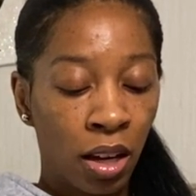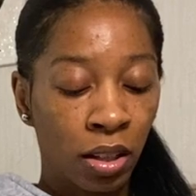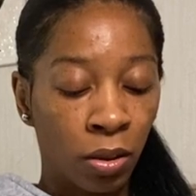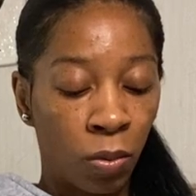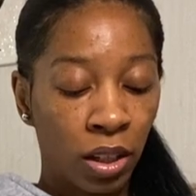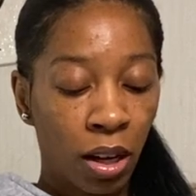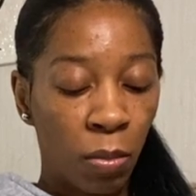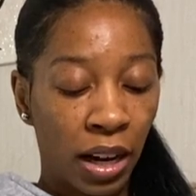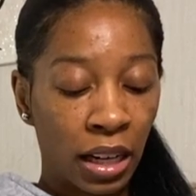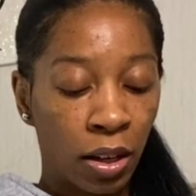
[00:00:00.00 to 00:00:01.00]
The one I
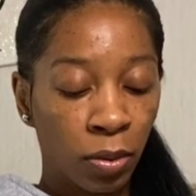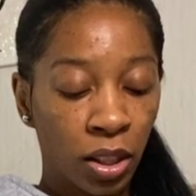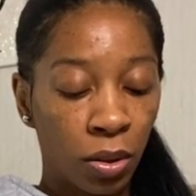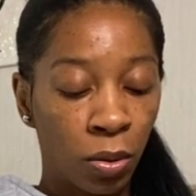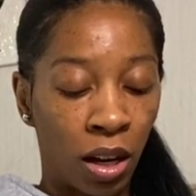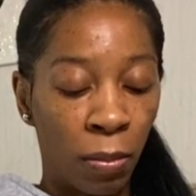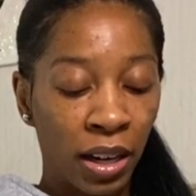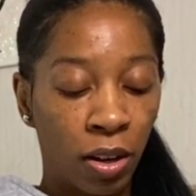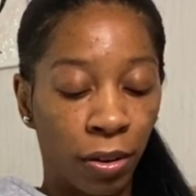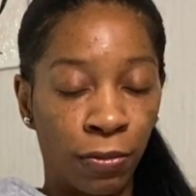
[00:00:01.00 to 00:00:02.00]
might go
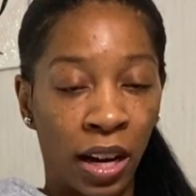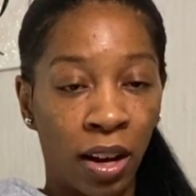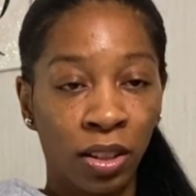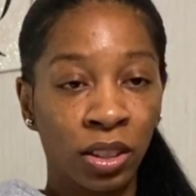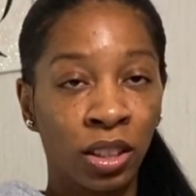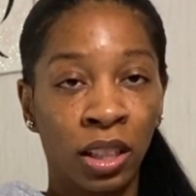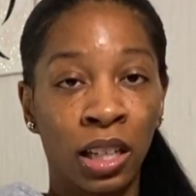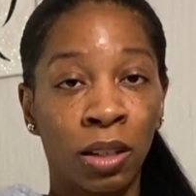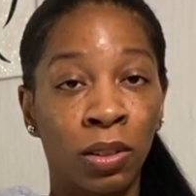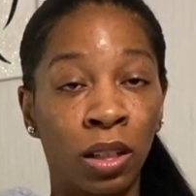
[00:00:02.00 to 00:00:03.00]
to files just in
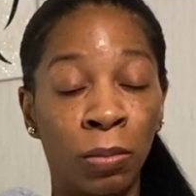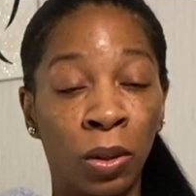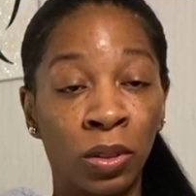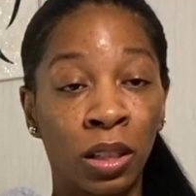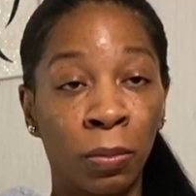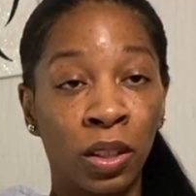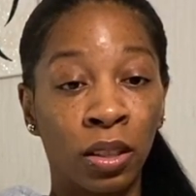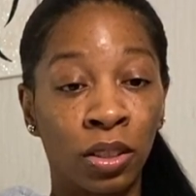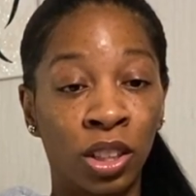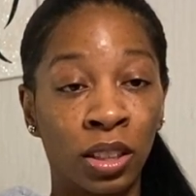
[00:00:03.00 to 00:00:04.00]
case I want to upload
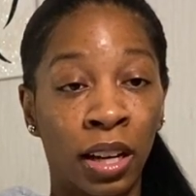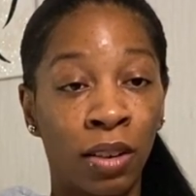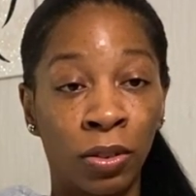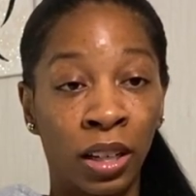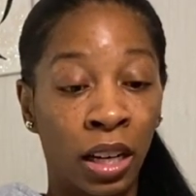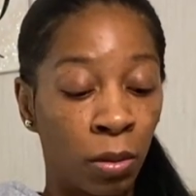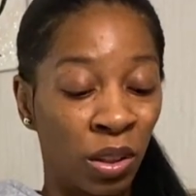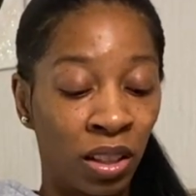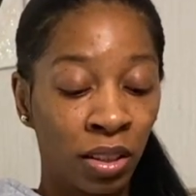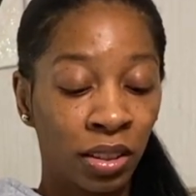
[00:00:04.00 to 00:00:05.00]
something just to have on hand, but
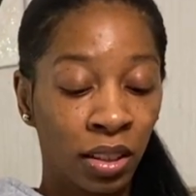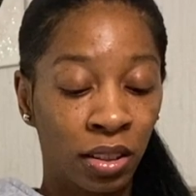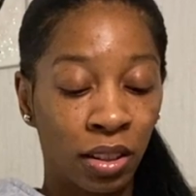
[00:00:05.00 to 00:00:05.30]
other than that,